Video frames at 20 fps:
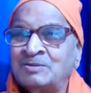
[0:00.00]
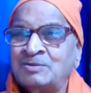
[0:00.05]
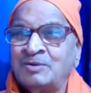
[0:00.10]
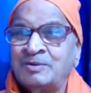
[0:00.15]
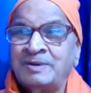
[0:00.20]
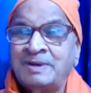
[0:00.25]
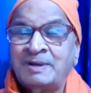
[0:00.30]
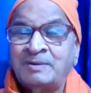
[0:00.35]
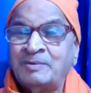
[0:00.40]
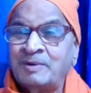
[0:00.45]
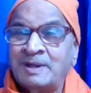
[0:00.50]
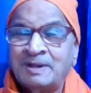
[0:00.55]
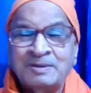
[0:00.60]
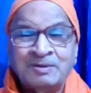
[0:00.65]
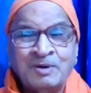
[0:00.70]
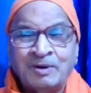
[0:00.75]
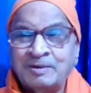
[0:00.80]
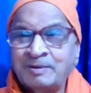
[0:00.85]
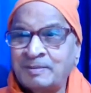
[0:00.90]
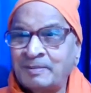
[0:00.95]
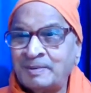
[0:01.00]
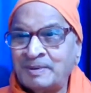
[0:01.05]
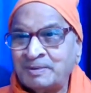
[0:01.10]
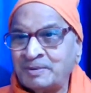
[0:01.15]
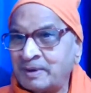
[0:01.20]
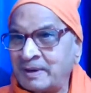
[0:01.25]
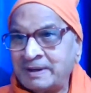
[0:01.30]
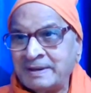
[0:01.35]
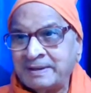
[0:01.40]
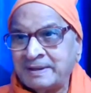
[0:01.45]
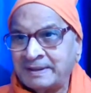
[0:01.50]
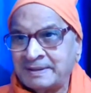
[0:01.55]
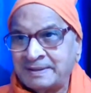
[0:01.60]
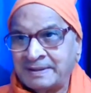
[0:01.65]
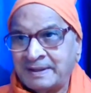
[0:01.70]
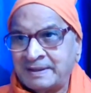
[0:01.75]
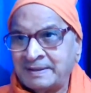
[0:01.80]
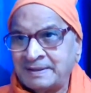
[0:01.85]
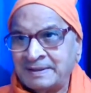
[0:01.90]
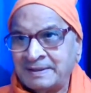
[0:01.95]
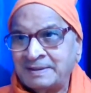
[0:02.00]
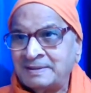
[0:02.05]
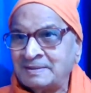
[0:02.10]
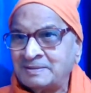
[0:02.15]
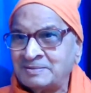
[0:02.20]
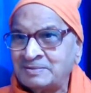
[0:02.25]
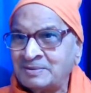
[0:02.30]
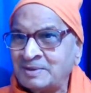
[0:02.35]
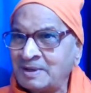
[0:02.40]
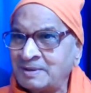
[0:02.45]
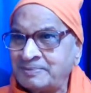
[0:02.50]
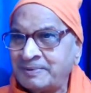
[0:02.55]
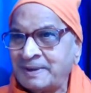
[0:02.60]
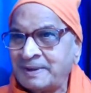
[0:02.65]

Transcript: So here we are not able to enter there. So